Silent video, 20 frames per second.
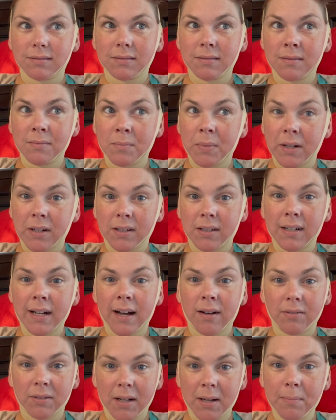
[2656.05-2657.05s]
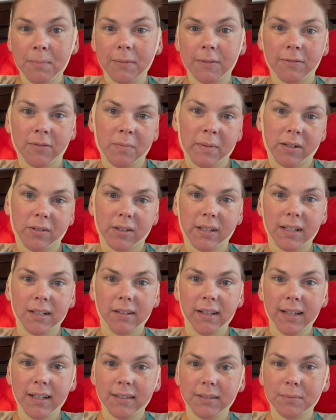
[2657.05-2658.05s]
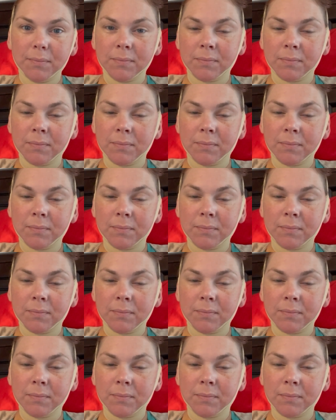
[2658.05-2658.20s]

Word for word: better outcome, for better healing.